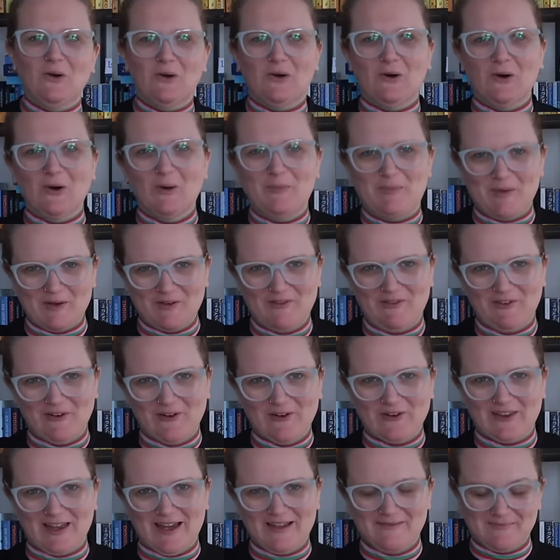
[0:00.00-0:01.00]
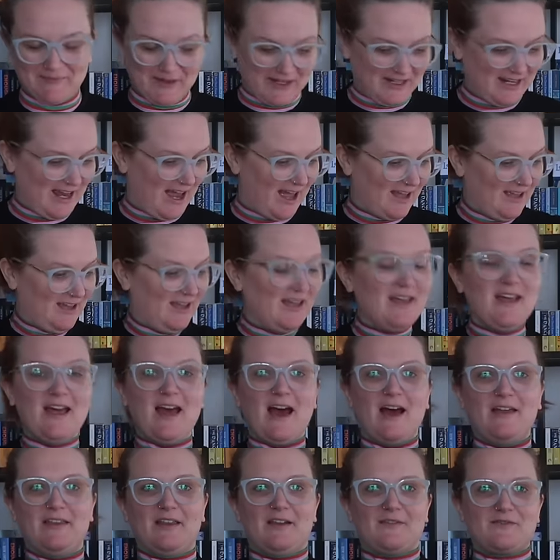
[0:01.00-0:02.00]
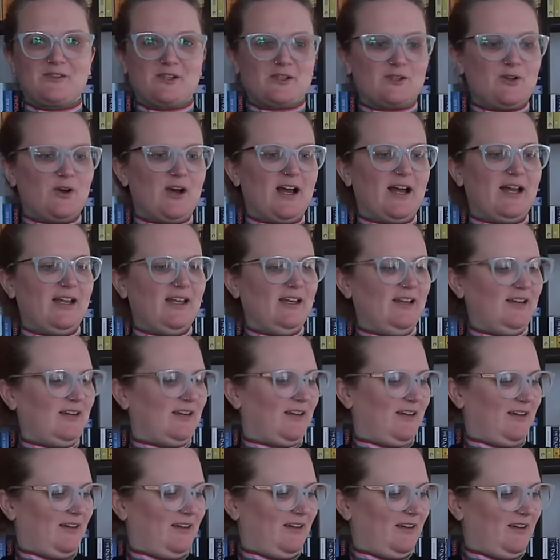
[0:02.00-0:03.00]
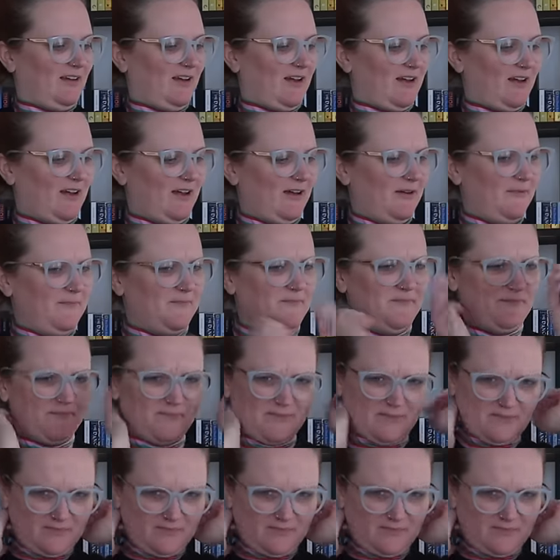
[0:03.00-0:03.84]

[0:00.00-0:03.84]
or before then, but yeah. And then I've just got a, um,